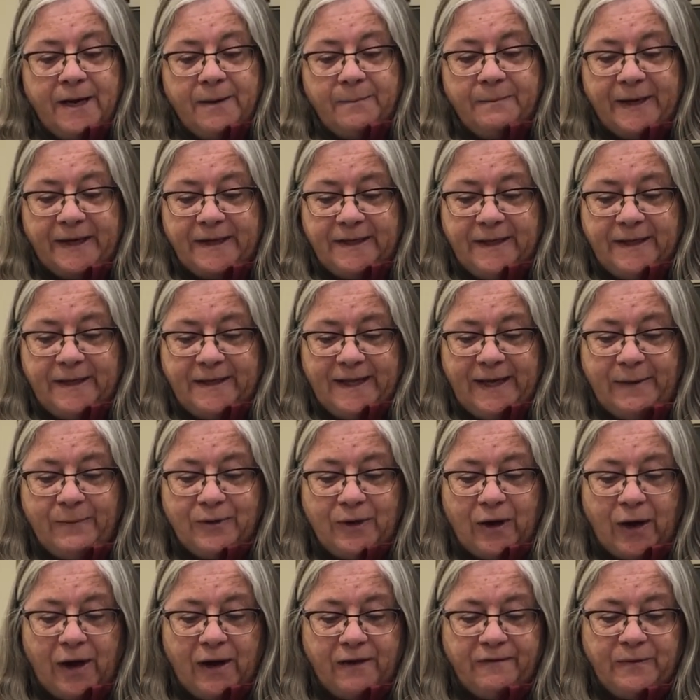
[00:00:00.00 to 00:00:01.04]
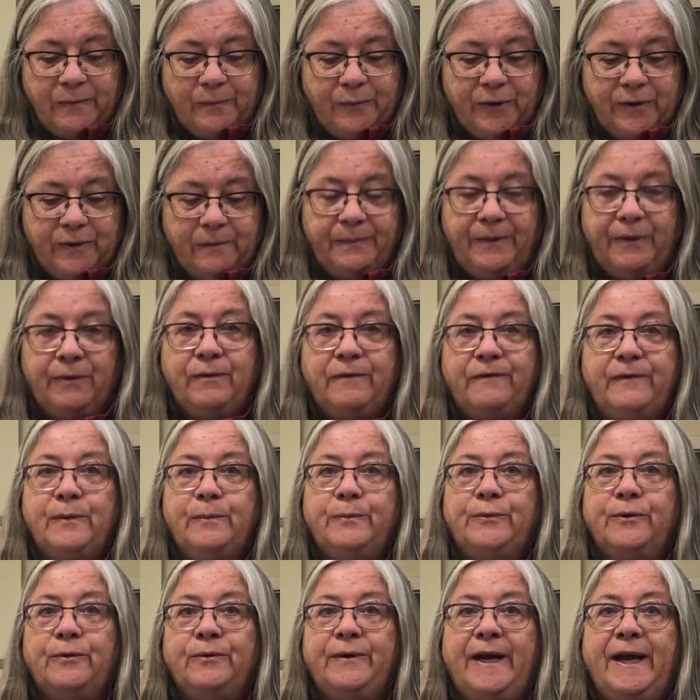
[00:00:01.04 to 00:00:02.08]
But they would often put a beautiful
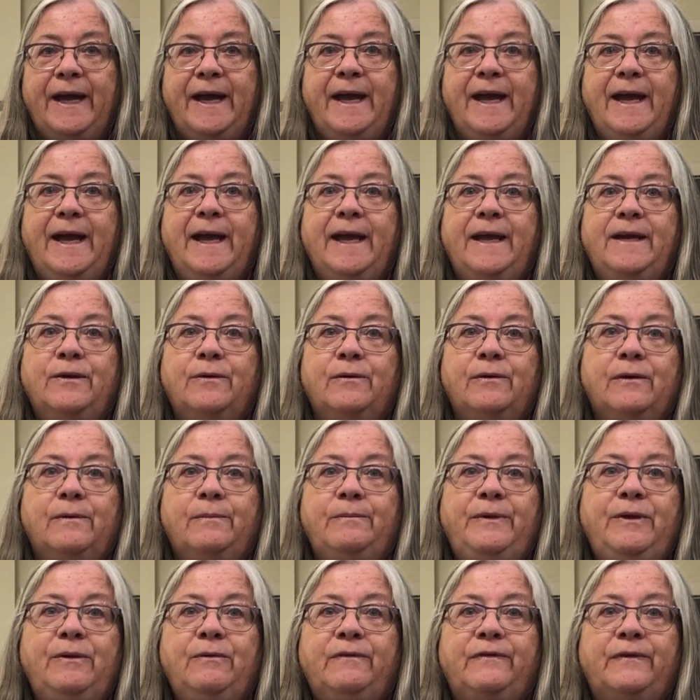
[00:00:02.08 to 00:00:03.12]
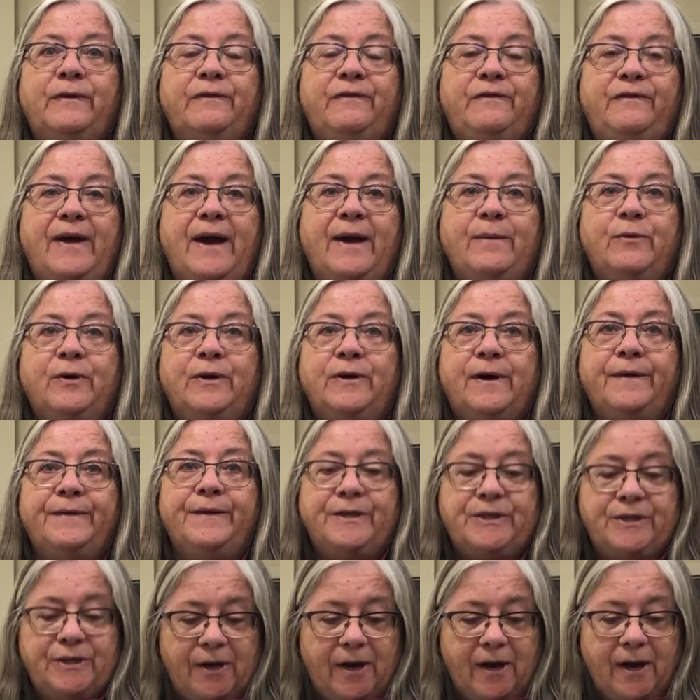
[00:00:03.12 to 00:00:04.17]
brocade or a beautiful fabric on the
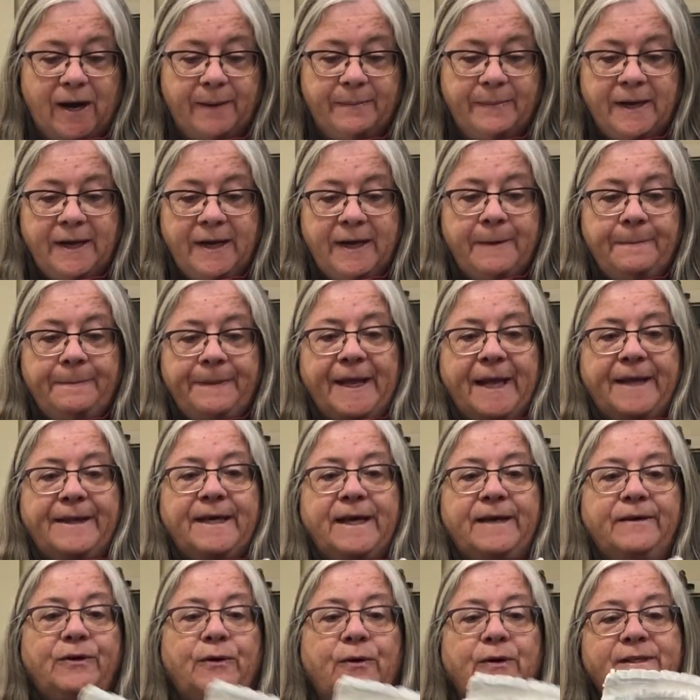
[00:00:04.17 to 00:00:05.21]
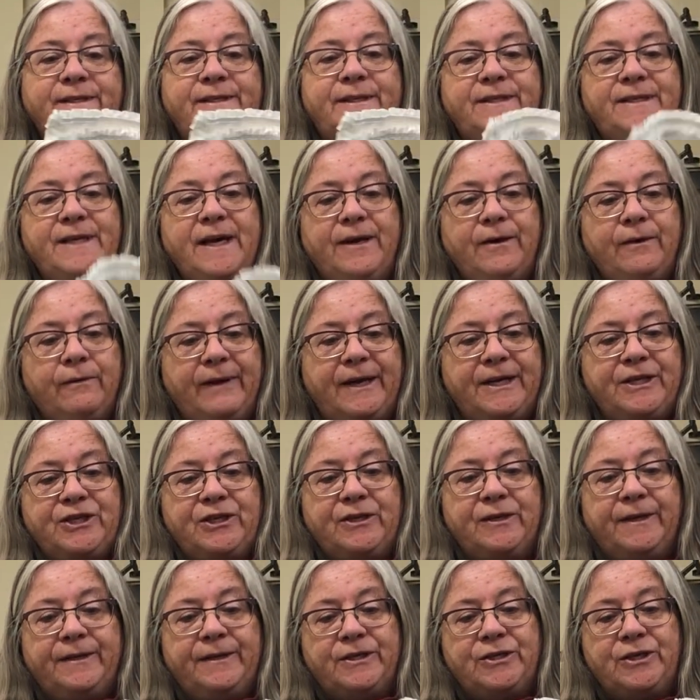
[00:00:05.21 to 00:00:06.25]
top. And then, of course, the
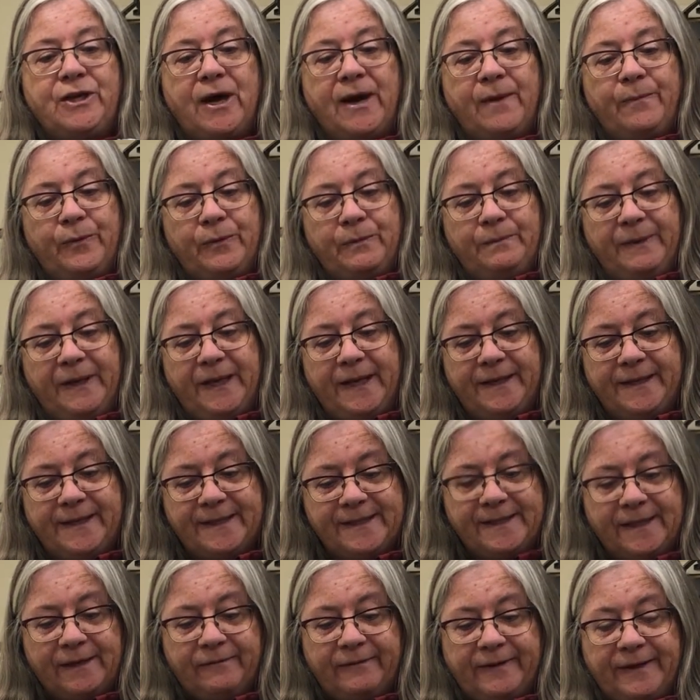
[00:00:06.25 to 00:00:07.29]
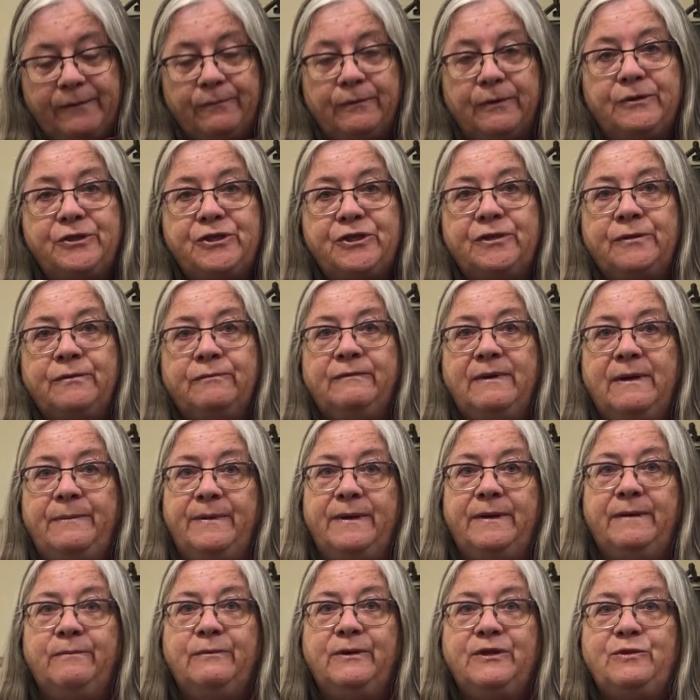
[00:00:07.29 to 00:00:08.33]
decoration on the top would be this lovely ruched
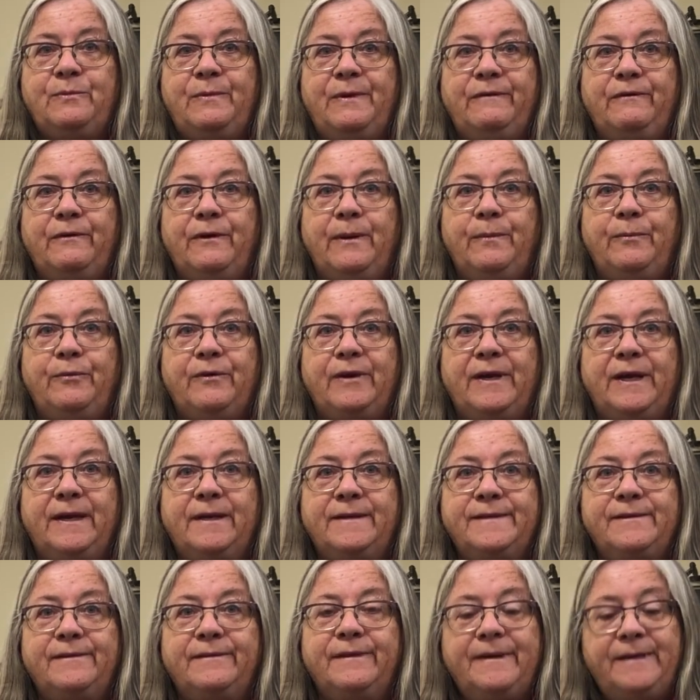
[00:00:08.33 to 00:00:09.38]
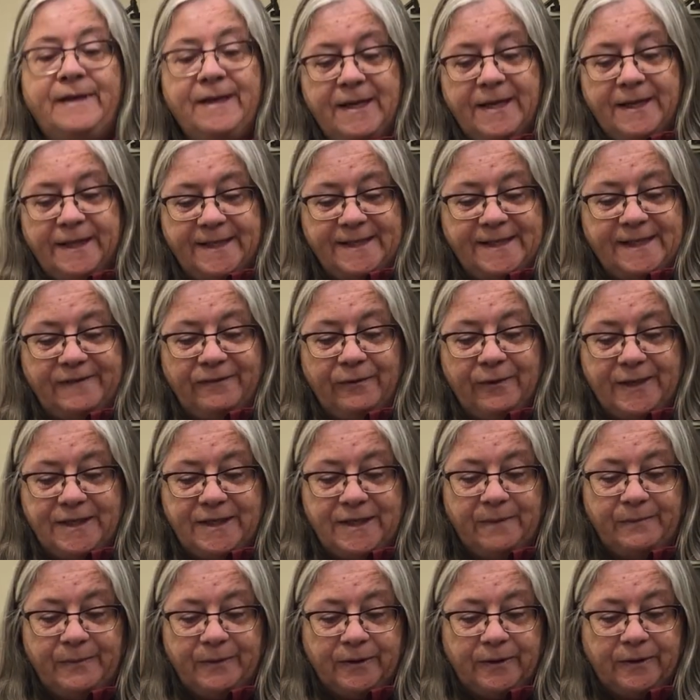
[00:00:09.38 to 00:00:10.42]
ribbon, which would be very pretty. So this is very
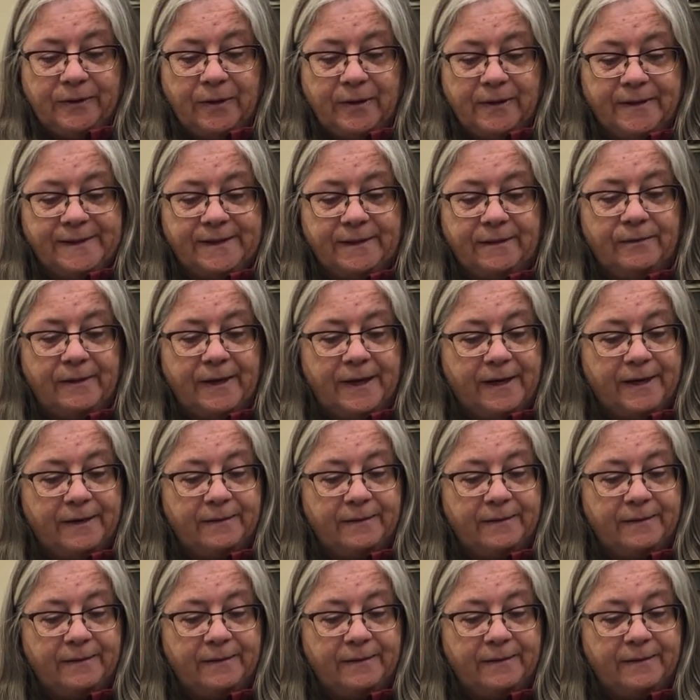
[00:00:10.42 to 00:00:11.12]
typical also.